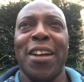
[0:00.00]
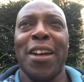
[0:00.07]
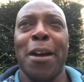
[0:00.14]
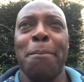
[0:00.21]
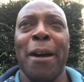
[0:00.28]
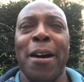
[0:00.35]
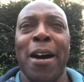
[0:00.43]

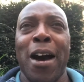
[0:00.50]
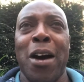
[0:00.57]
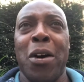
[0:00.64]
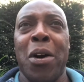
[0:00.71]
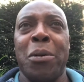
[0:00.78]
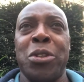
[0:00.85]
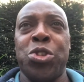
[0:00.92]
about how
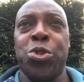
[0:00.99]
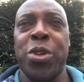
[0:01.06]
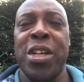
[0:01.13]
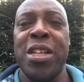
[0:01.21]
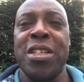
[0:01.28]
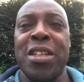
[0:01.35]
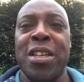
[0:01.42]
I was
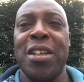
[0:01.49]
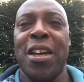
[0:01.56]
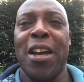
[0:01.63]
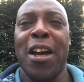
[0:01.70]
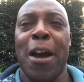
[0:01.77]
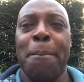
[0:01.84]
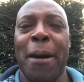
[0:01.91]
treated,
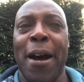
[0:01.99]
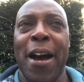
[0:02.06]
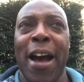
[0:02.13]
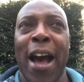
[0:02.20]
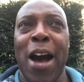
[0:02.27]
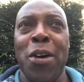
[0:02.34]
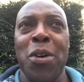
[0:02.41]
about
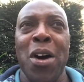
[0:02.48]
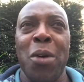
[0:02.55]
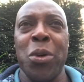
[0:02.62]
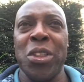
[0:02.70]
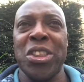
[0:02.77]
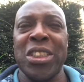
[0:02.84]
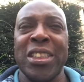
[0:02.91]
how I
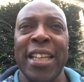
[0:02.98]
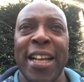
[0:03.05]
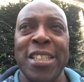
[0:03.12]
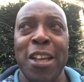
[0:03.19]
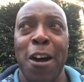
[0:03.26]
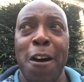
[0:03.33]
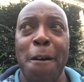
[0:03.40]
was
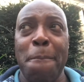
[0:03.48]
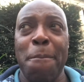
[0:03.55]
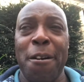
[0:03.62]
set up.